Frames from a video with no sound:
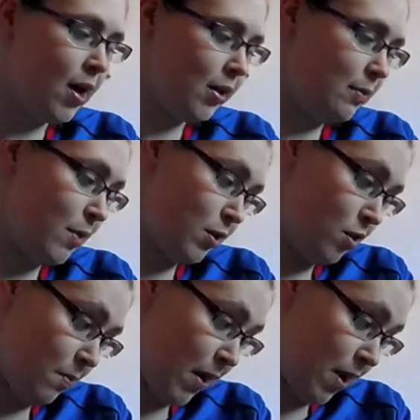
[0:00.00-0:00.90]
I'll
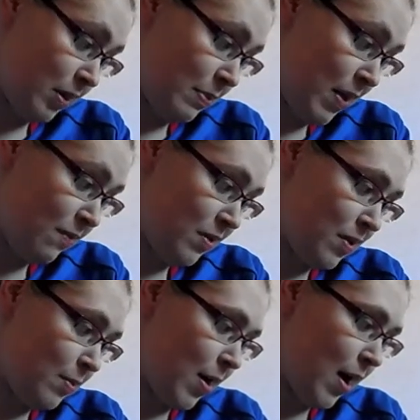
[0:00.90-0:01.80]
talk about Adam
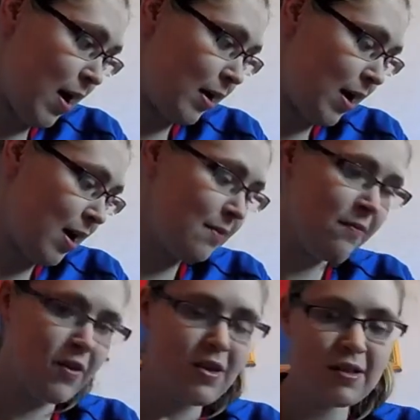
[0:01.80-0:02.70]
Evans as well, and
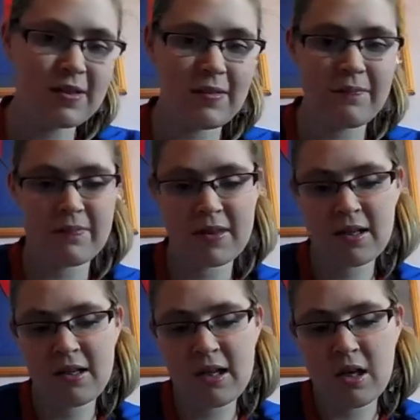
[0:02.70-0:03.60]
Callum Ferguson.
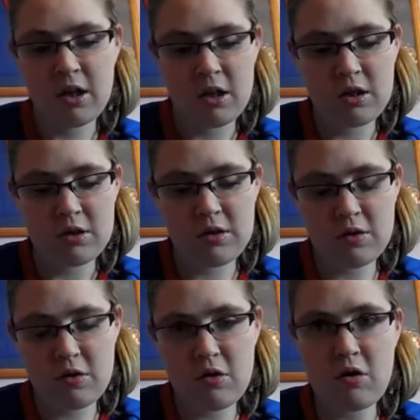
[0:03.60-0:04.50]

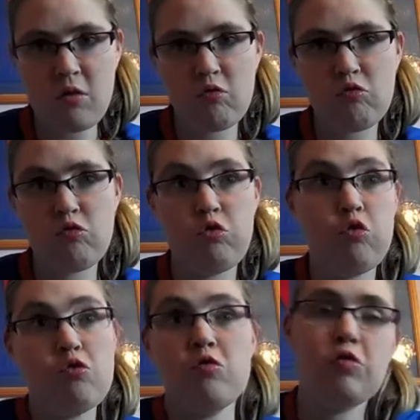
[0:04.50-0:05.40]
So,
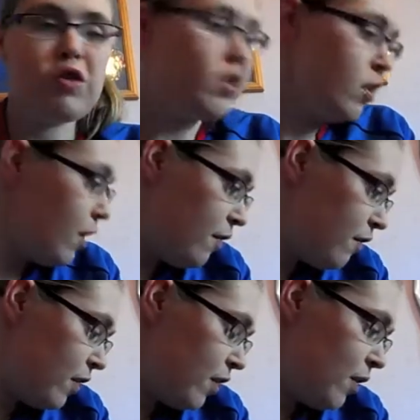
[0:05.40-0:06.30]
loads of youth
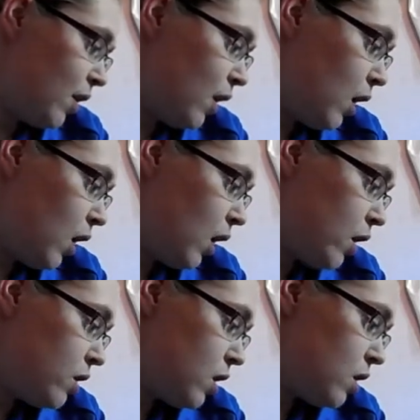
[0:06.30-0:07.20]
there
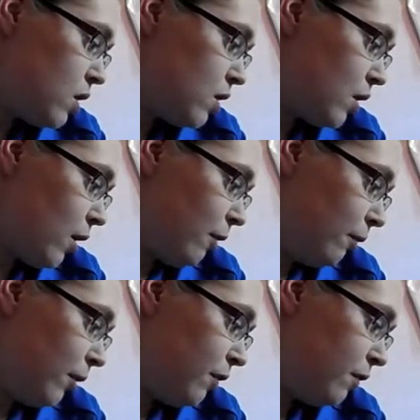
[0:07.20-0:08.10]
to
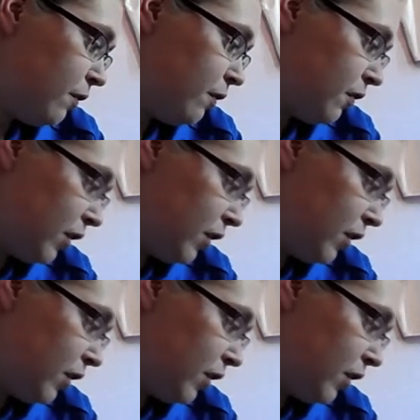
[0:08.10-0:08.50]
start with.